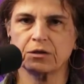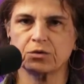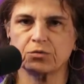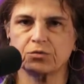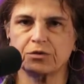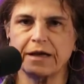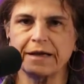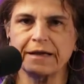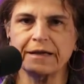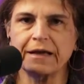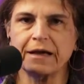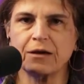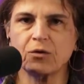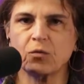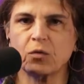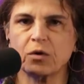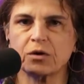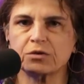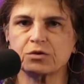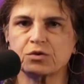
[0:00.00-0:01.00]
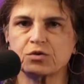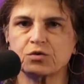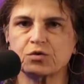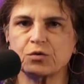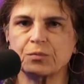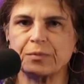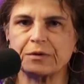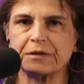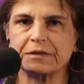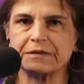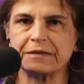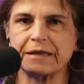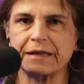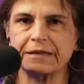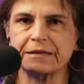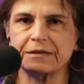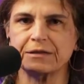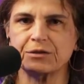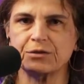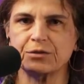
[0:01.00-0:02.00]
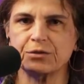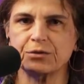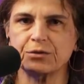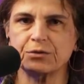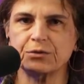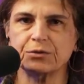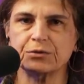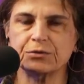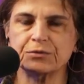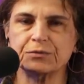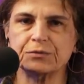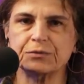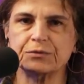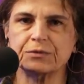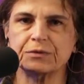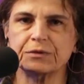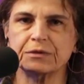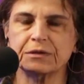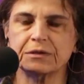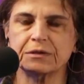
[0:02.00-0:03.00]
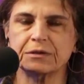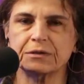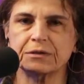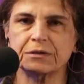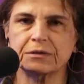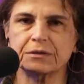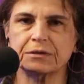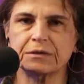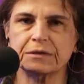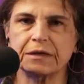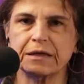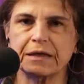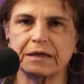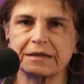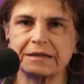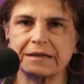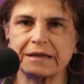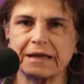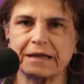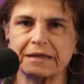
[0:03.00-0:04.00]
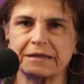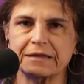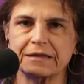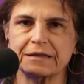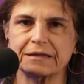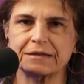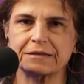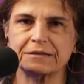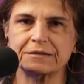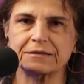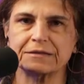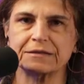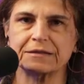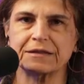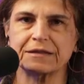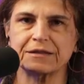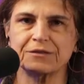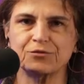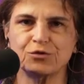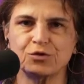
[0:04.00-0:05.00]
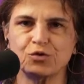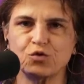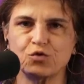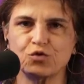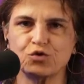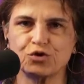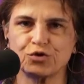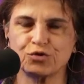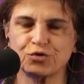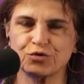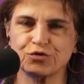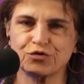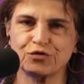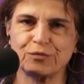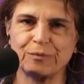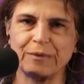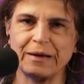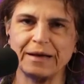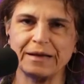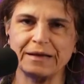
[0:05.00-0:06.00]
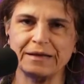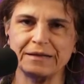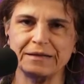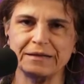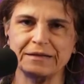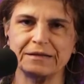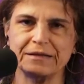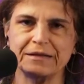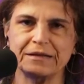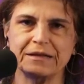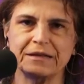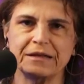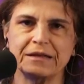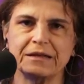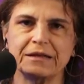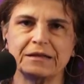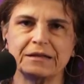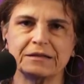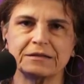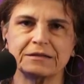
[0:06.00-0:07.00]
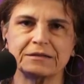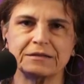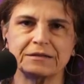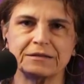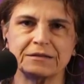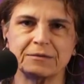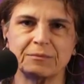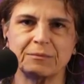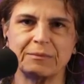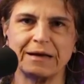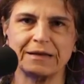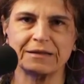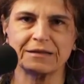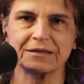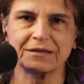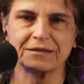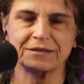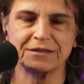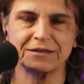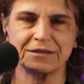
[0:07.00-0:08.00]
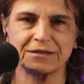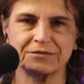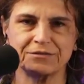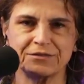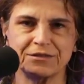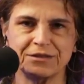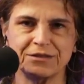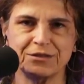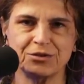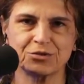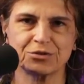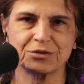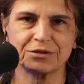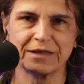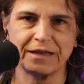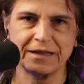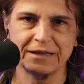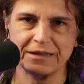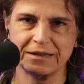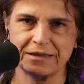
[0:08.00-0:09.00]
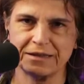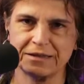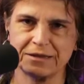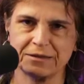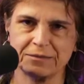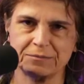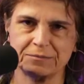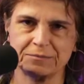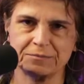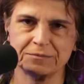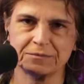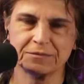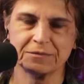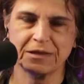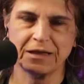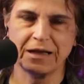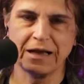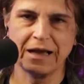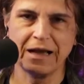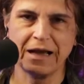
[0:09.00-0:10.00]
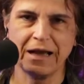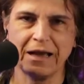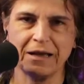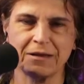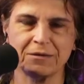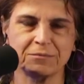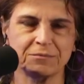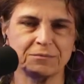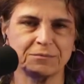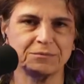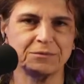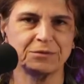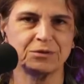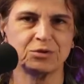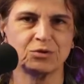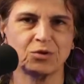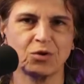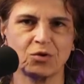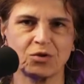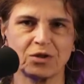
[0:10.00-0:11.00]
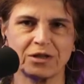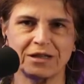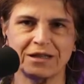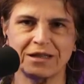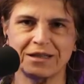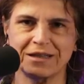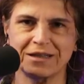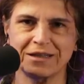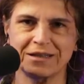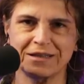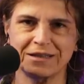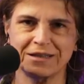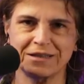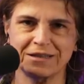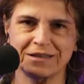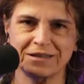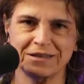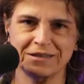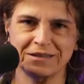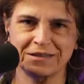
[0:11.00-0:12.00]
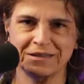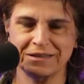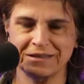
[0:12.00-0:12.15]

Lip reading: Today I want to present you another evolution of my cinematic video set. I'm totally